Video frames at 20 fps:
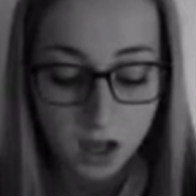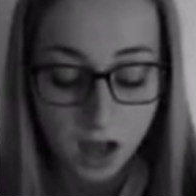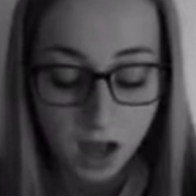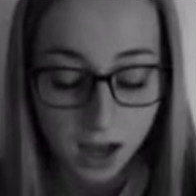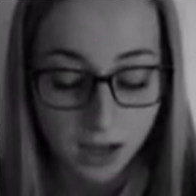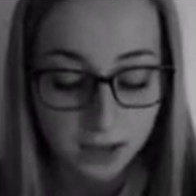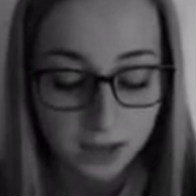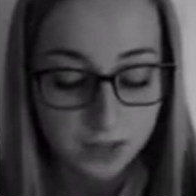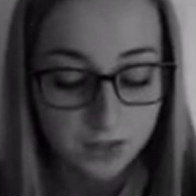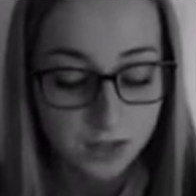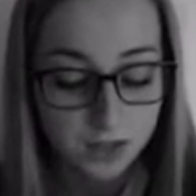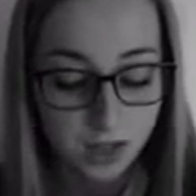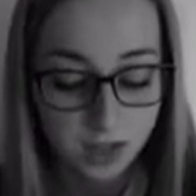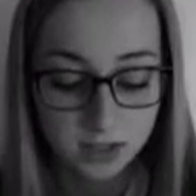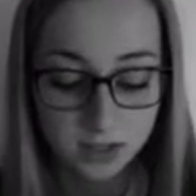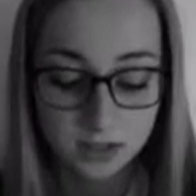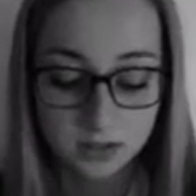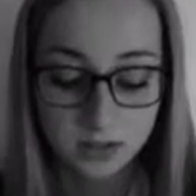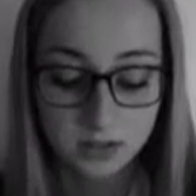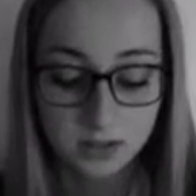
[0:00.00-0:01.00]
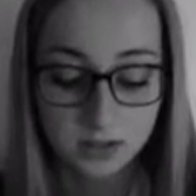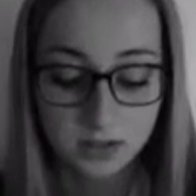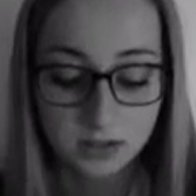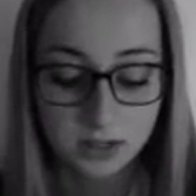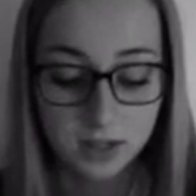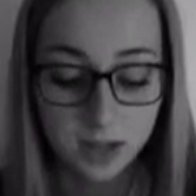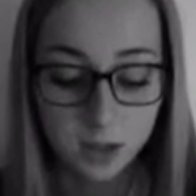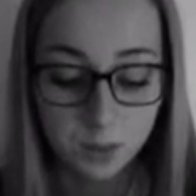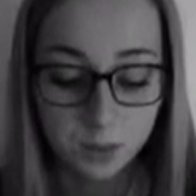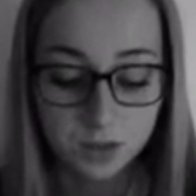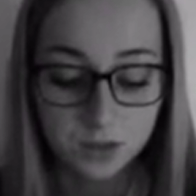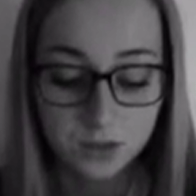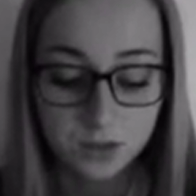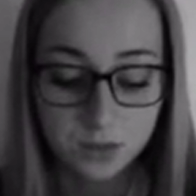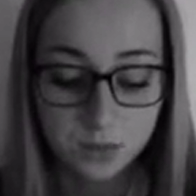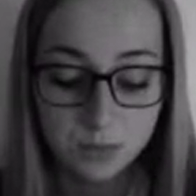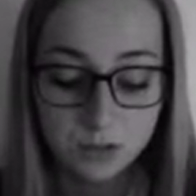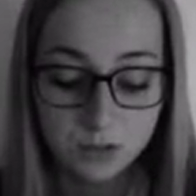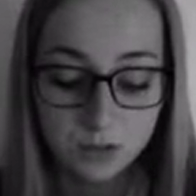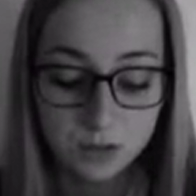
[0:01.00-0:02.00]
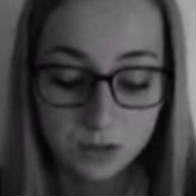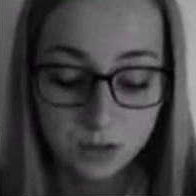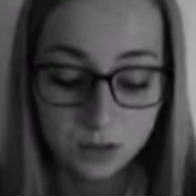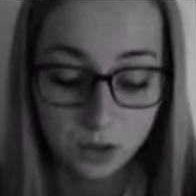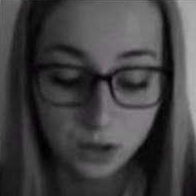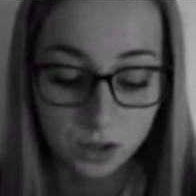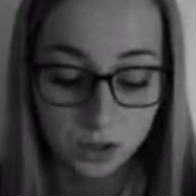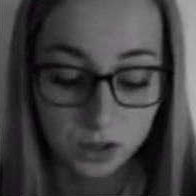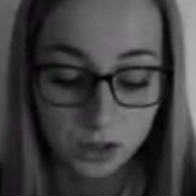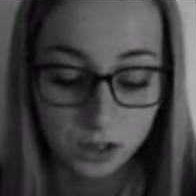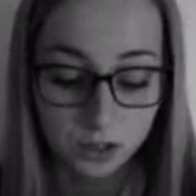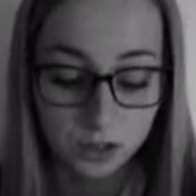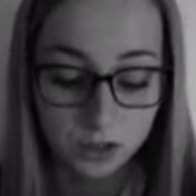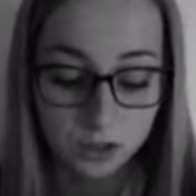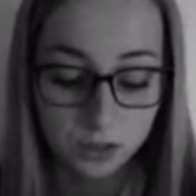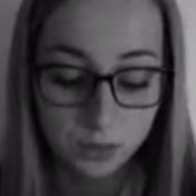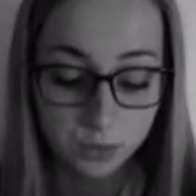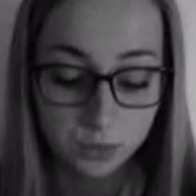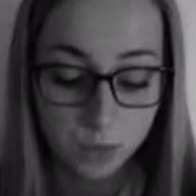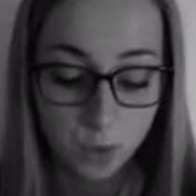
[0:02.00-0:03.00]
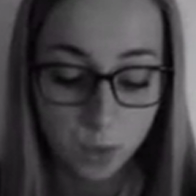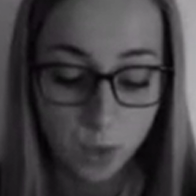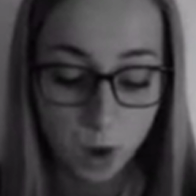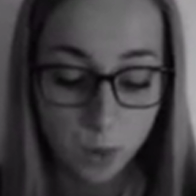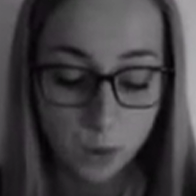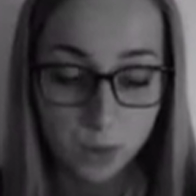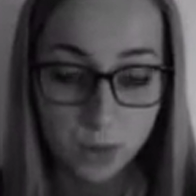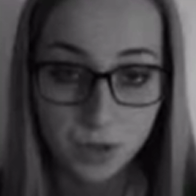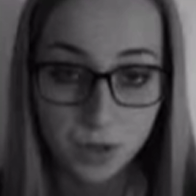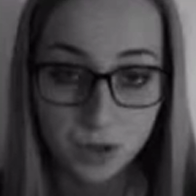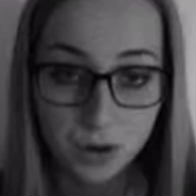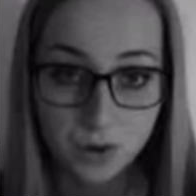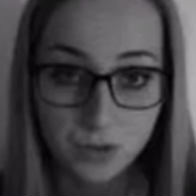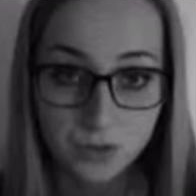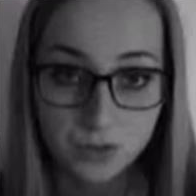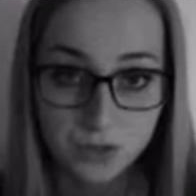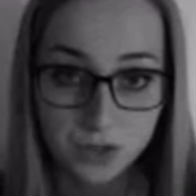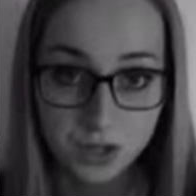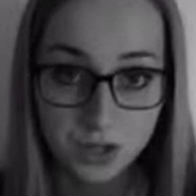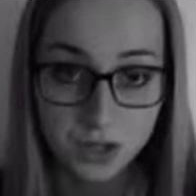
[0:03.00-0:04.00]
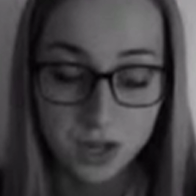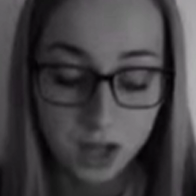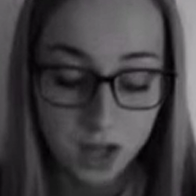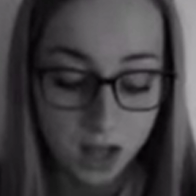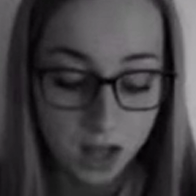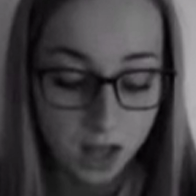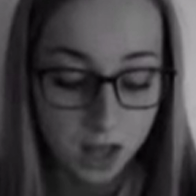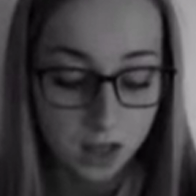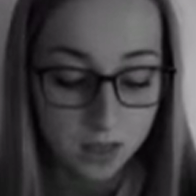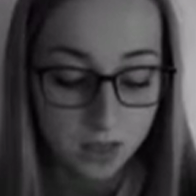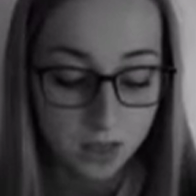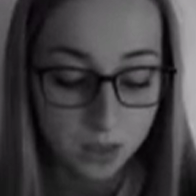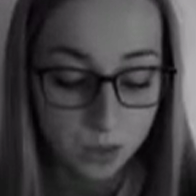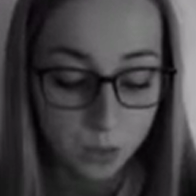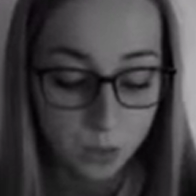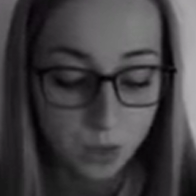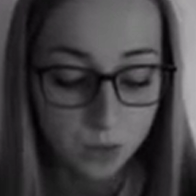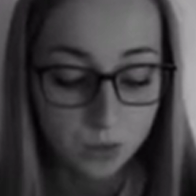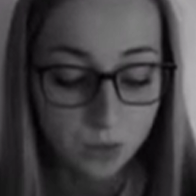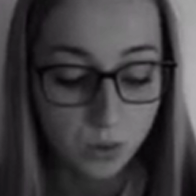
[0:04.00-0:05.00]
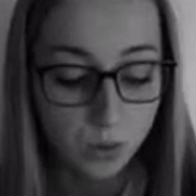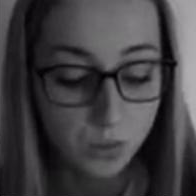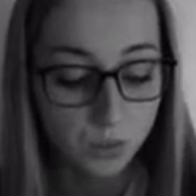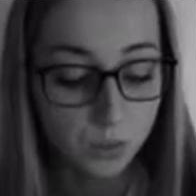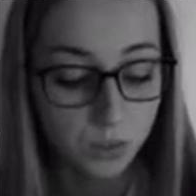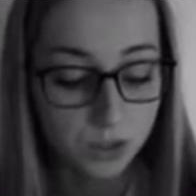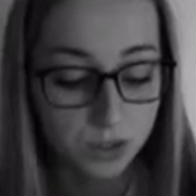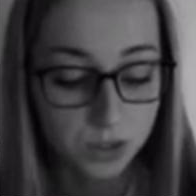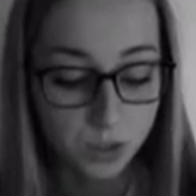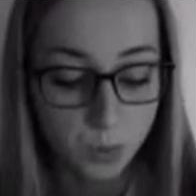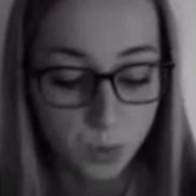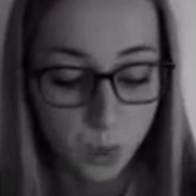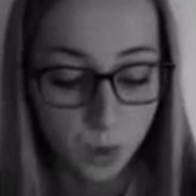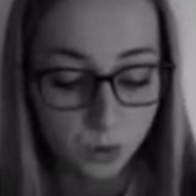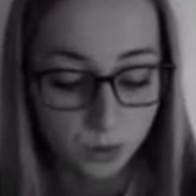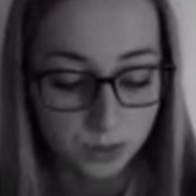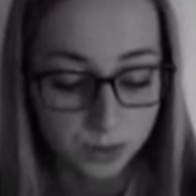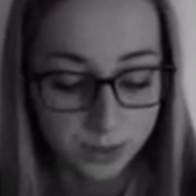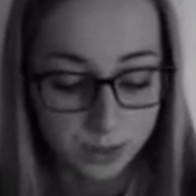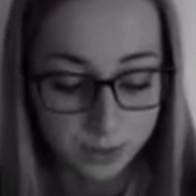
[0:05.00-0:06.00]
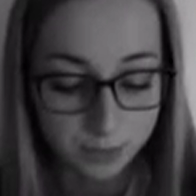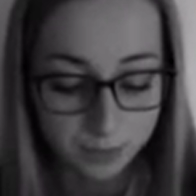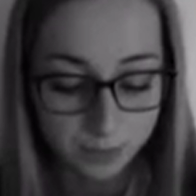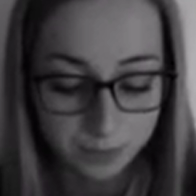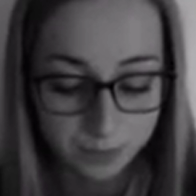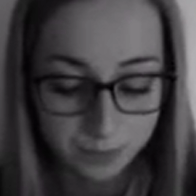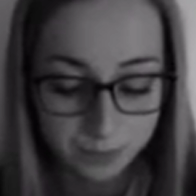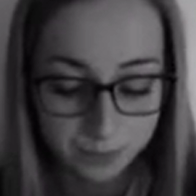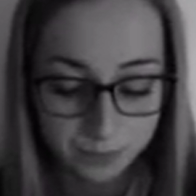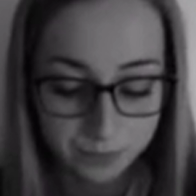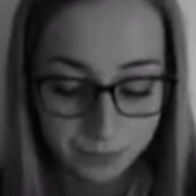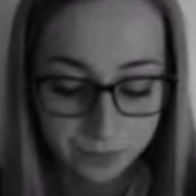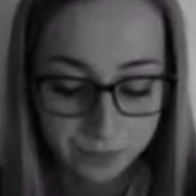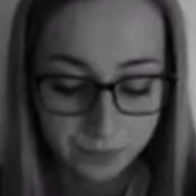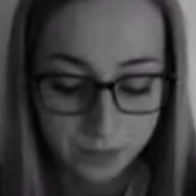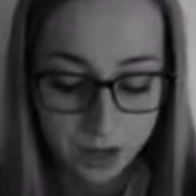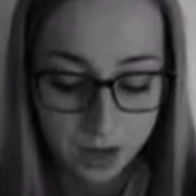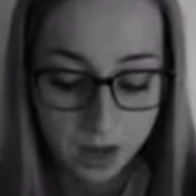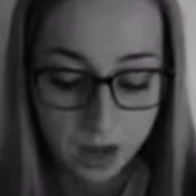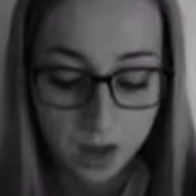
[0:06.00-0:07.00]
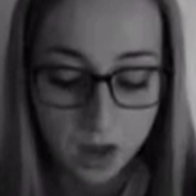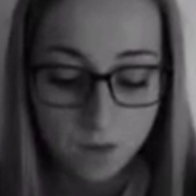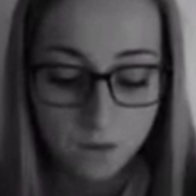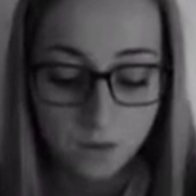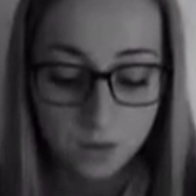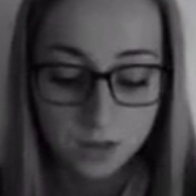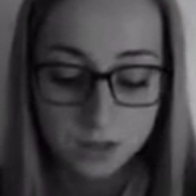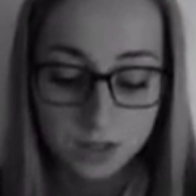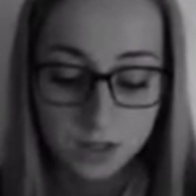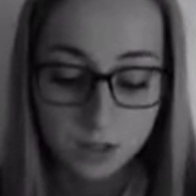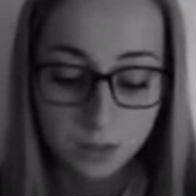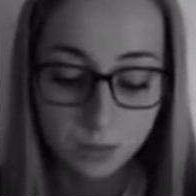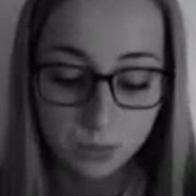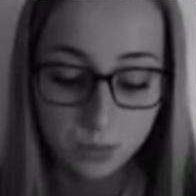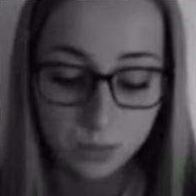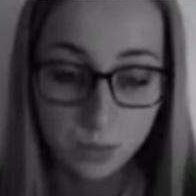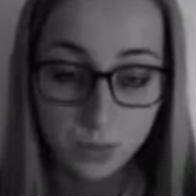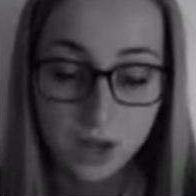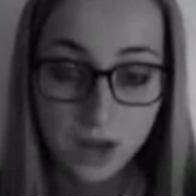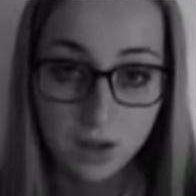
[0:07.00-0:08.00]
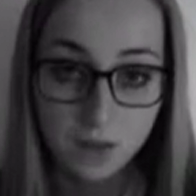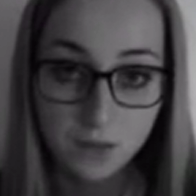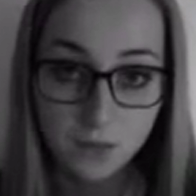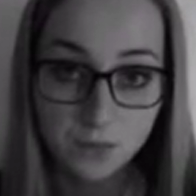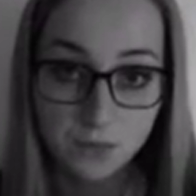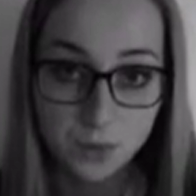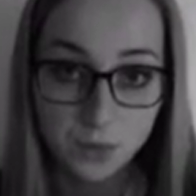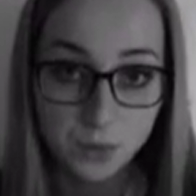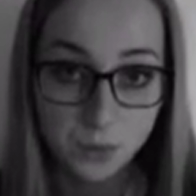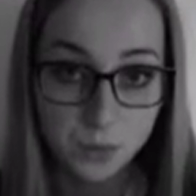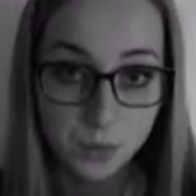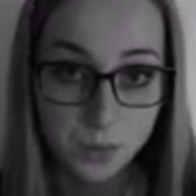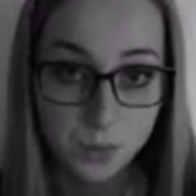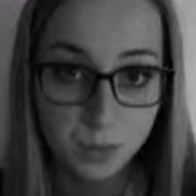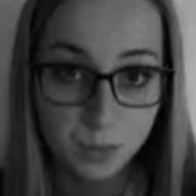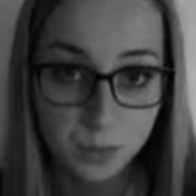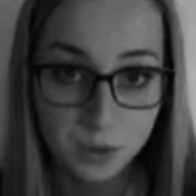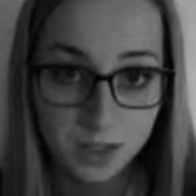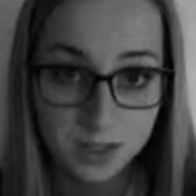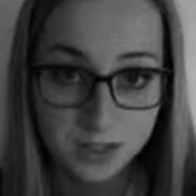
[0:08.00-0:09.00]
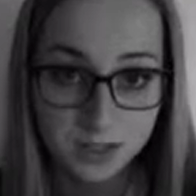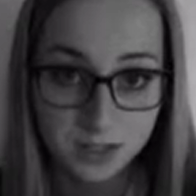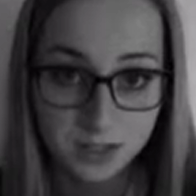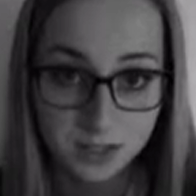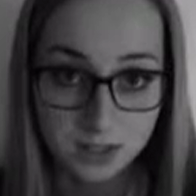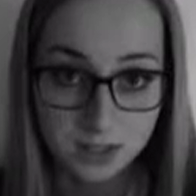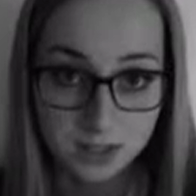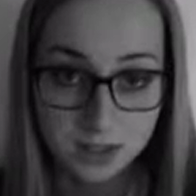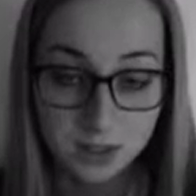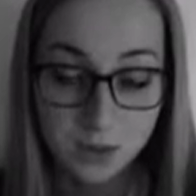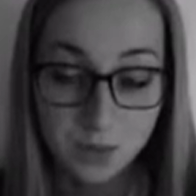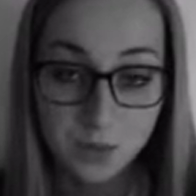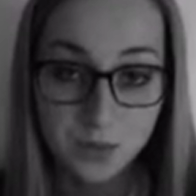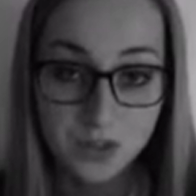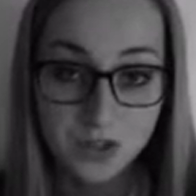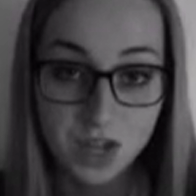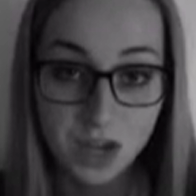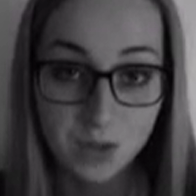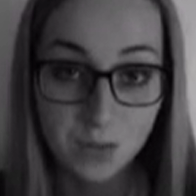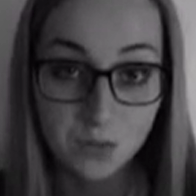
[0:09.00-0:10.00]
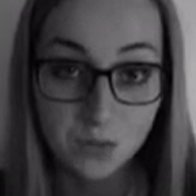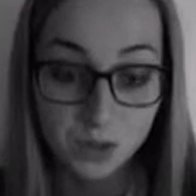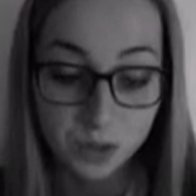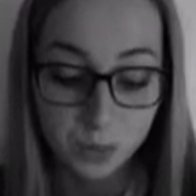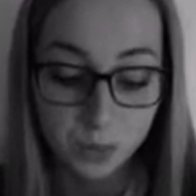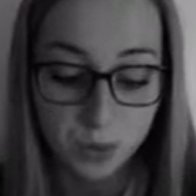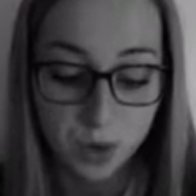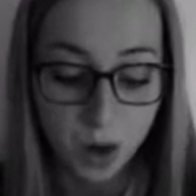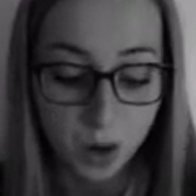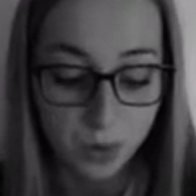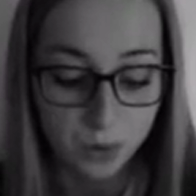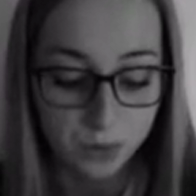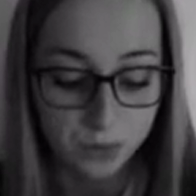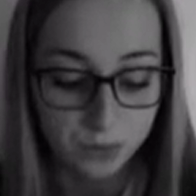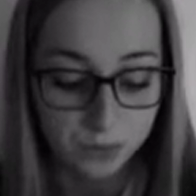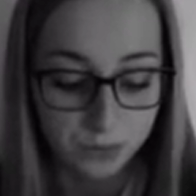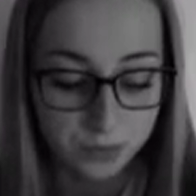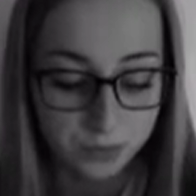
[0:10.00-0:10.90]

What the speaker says: I live in Iceland, and I'm extremely lucky to grow up in a country that is well known for its equality. For example, we have the first woman president, which I'm really proud of.